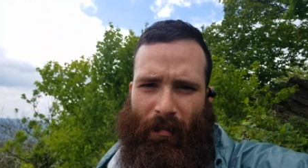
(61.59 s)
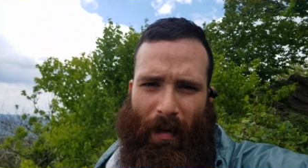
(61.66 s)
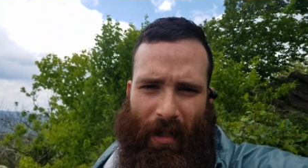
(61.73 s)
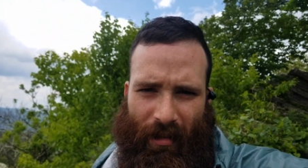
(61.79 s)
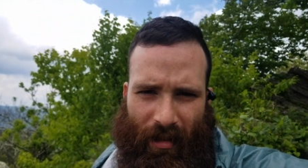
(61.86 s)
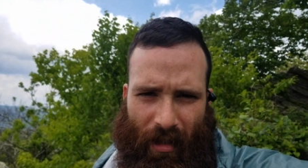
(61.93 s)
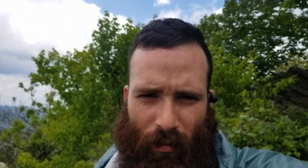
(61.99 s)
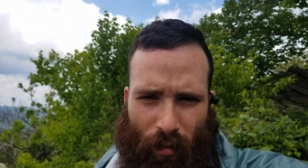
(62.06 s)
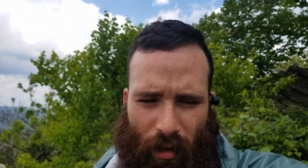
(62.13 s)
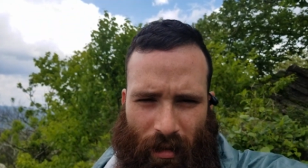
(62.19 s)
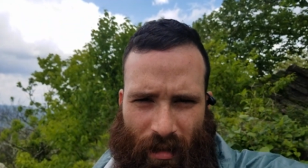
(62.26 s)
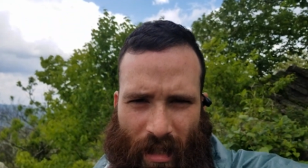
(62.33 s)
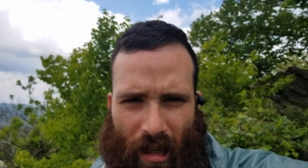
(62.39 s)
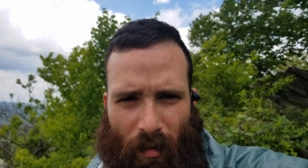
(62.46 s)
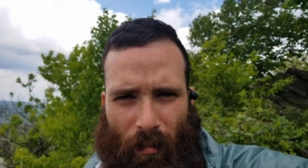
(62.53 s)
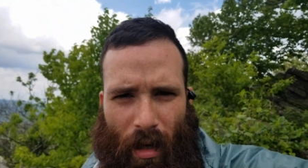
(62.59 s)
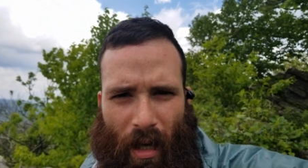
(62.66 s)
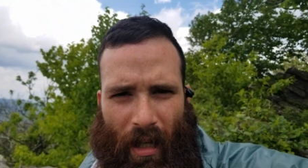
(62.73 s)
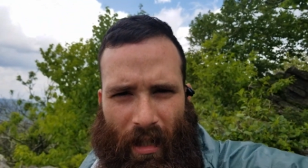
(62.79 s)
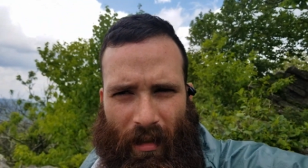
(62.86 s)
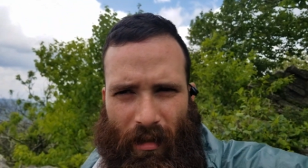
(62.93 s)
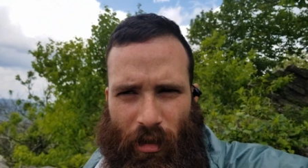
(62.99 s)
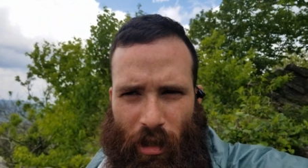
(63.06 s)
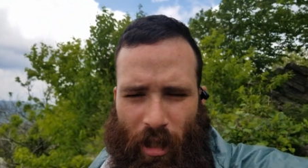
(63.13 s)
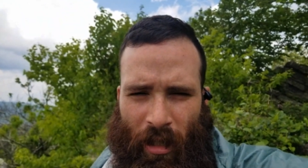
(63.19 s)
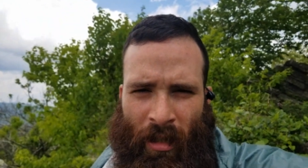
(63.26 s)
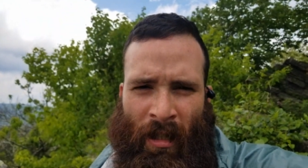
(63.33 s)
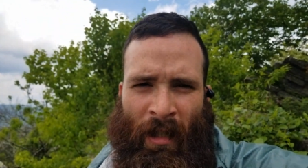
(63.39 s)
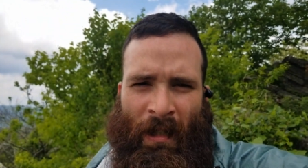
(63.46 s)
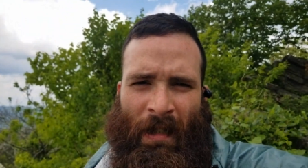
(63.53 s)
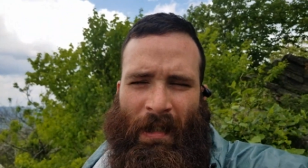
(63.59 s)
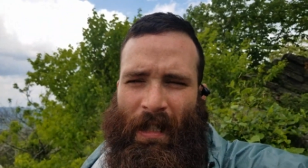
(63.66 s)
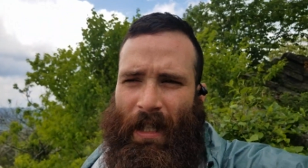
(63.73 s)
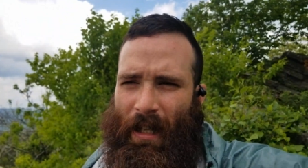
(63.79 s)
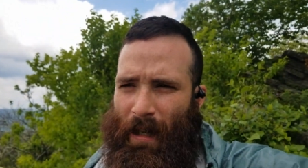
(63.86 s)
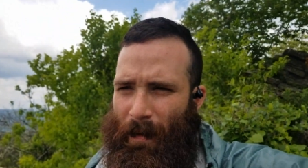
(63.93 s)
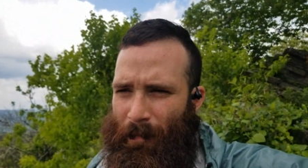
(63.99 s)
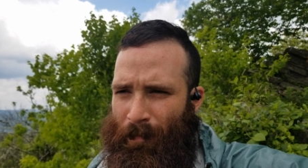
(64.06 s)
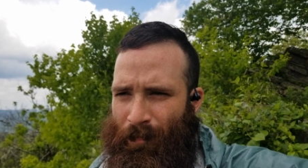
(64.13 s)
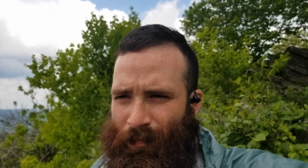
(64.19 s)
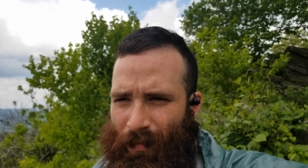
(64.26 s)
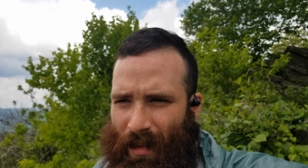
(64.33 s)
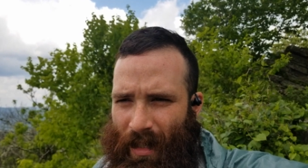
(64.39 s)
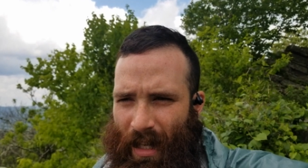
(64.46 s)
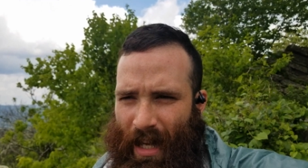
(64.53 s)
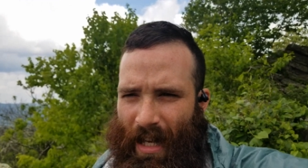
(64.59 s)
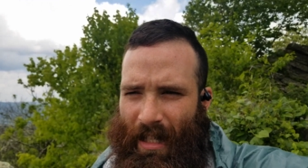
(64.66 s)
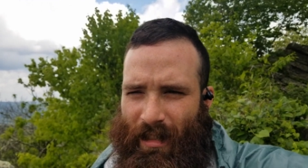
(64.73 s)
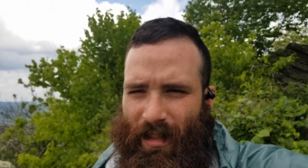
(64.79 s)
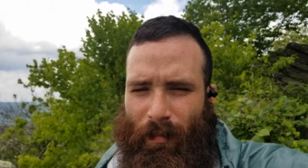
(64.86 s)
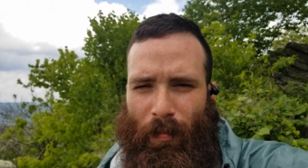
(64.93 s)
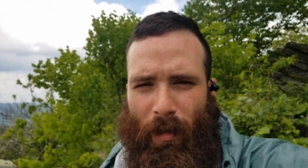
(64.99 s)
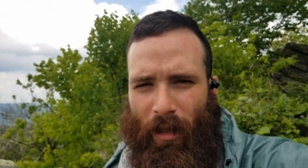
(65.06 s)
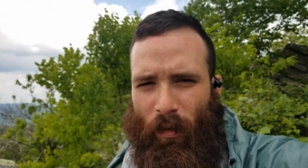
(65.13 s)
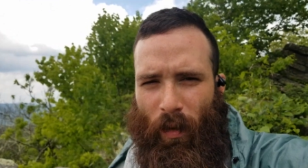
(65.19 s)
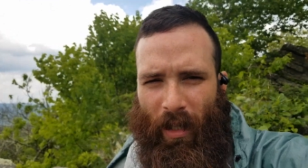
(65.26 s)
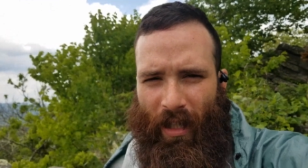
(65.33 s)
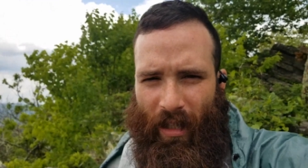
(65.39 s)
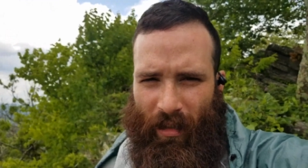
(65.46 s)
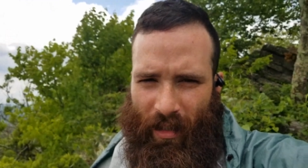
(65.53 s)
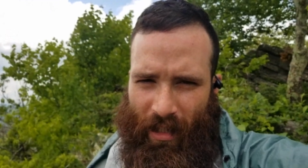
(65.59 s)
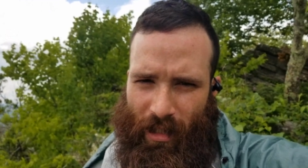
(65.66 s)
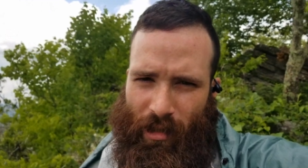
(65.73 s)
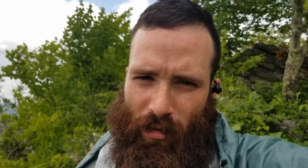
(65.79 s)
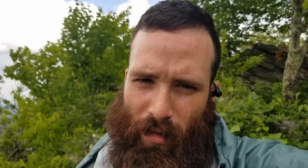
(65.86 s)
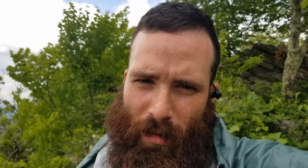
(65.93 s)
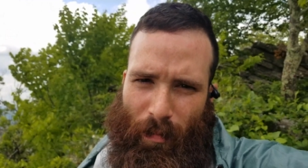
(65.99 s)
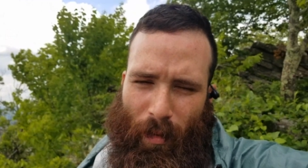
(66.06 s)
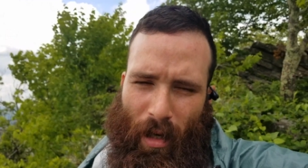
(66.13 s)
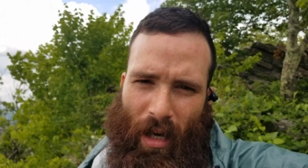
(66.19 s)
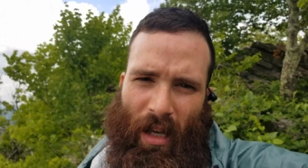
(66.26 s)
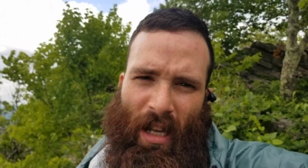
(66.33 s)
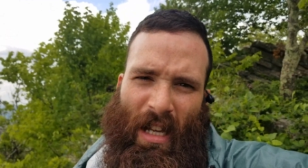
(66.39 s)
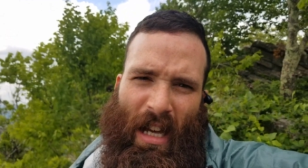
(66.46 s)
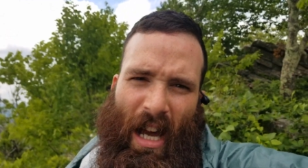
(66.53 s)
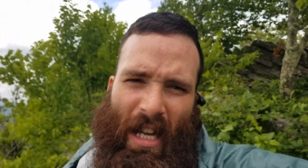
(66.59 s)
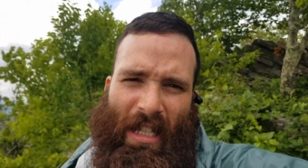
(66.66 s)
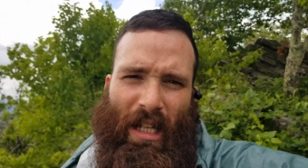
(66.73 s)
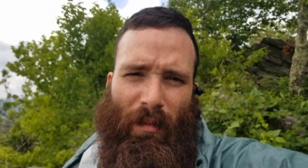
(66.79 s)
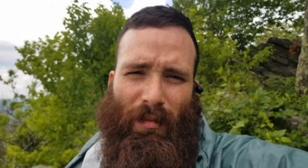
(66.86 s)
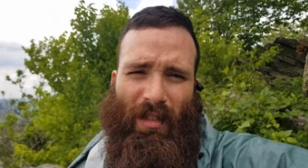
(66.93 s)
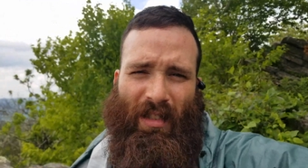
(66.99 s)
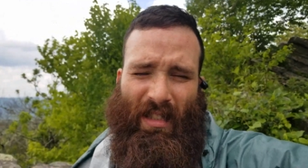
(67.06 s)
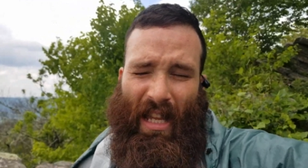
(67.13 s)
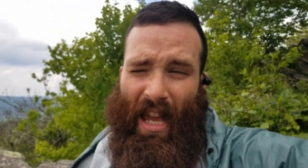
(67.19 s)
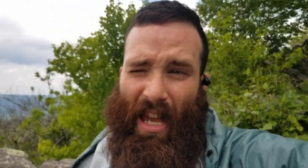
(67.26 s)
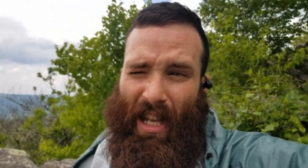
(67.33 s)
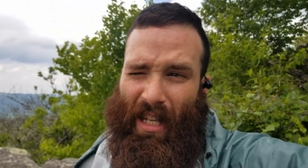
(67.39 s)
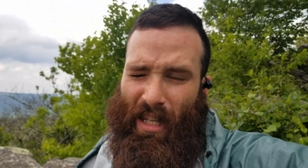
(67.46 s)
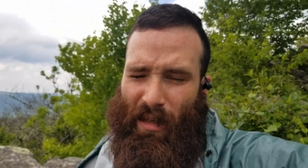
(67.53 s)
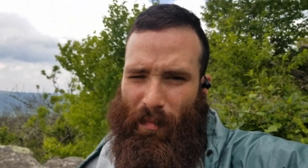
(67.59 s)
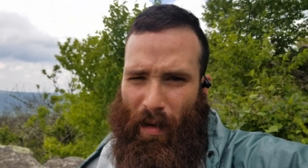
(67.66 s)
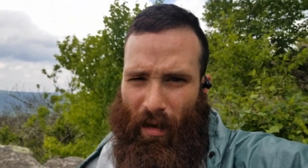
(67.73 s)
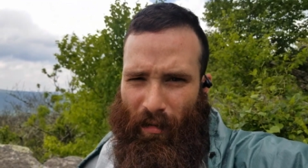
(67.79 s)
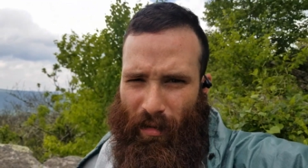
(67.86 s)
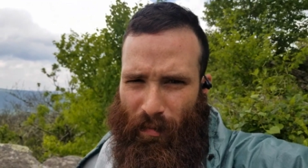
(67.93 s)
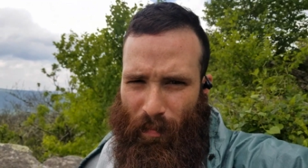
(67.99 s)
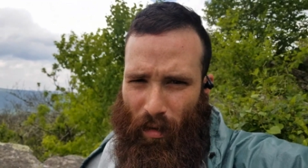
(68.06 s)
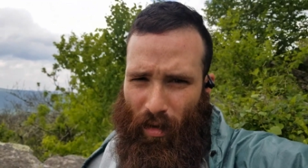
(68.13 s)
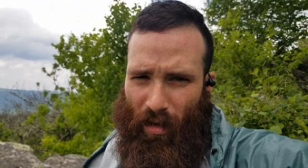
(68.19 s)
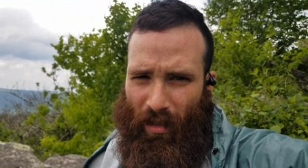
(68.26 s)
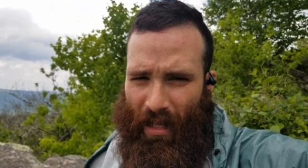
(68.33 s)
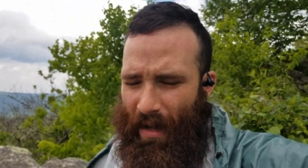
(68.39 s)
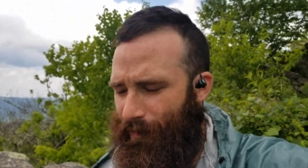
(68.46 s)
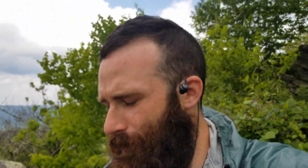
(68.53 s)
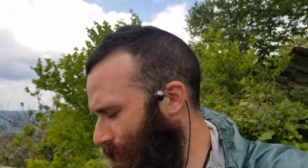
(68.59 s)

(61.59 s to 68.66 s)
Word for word: basically that runs down my shin um, and it's a pretty quick healing injury, but I ended up staying in Pearisburg after